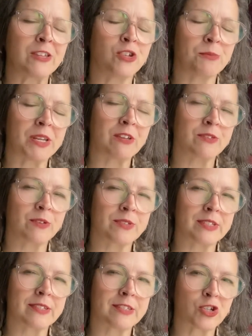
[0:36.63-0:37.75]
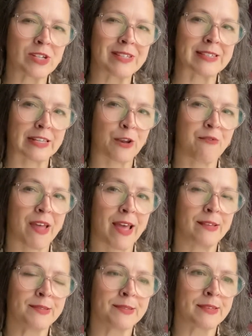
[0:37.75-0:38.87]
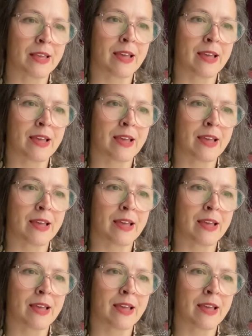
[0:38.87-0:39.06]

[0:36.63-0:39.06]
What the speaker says: too many of those decisions in advance,